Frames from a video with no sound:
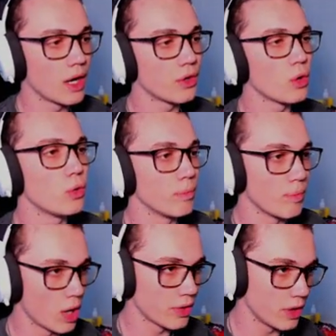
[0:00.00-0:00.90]
don't know who
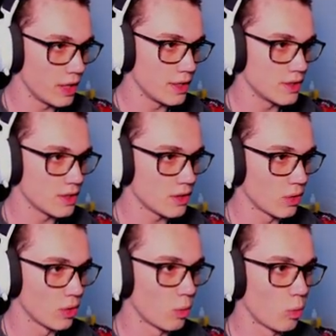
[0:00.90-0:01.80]
Martha is
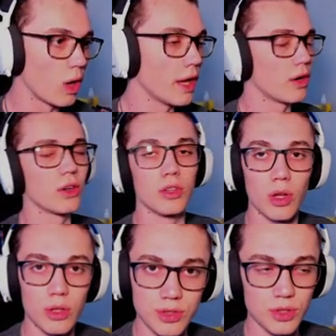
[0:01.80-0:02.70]
or what her
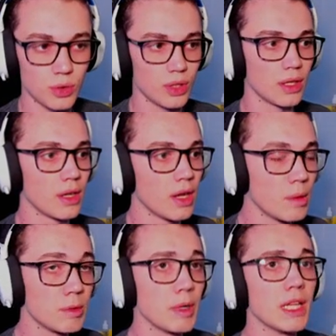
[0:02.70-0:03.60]
dolls are doing,
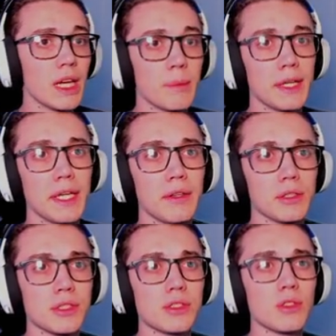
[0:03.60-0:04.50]
but my leg might get a little
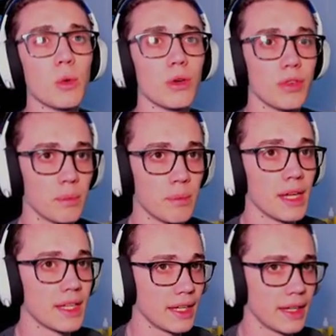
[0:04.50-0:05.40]
sore from
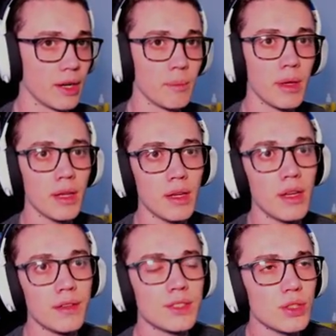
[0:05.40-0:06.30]
kicking them.
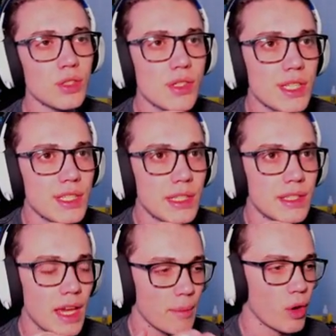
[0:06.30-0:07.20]
This also says it's a
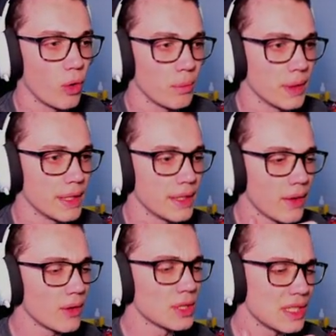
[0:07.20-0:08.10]
demo, but it
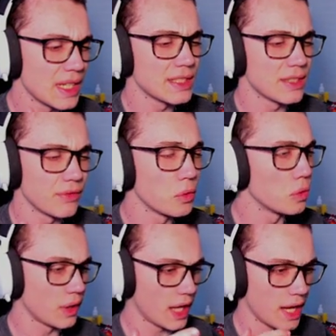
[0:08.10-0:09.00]
also says it's the
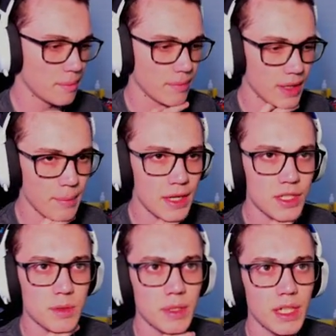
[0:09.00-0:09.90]
full game. I might
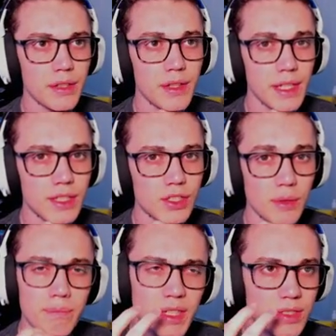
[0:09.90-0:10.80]
just be getting things
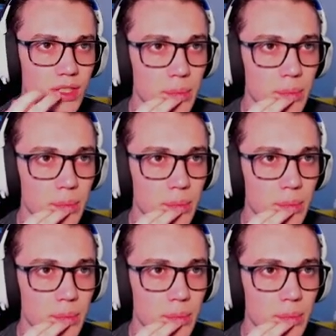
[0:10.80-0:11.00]
mixed